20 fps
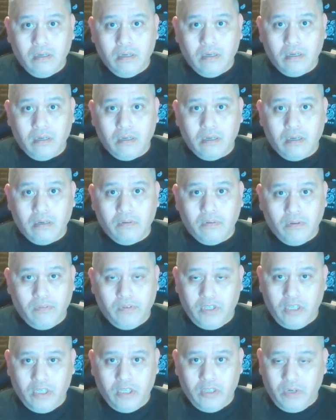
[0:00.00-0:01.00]

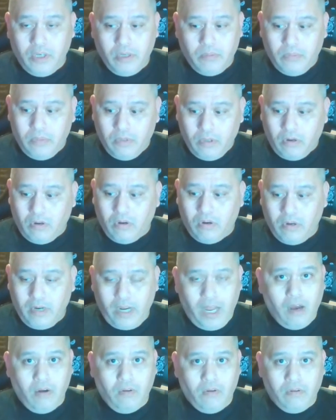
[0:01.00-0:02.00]
Velveteen Dream. Or
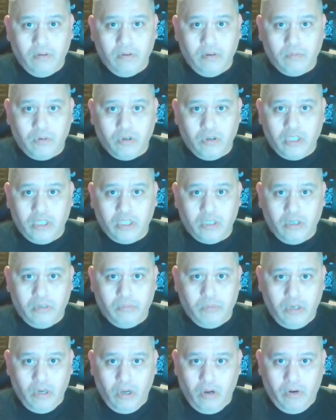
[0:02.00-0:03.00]
now, of course, he's going to
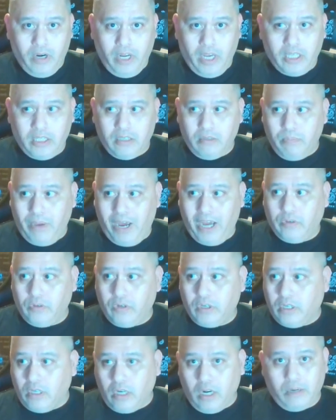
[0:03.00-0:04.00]
be known as
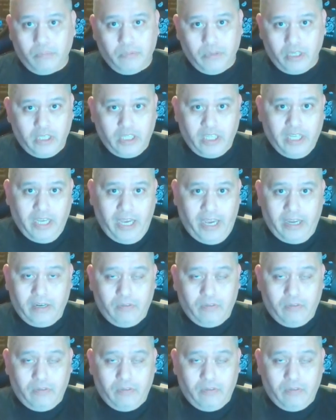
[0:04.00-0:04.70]
Patrick Clark because he can't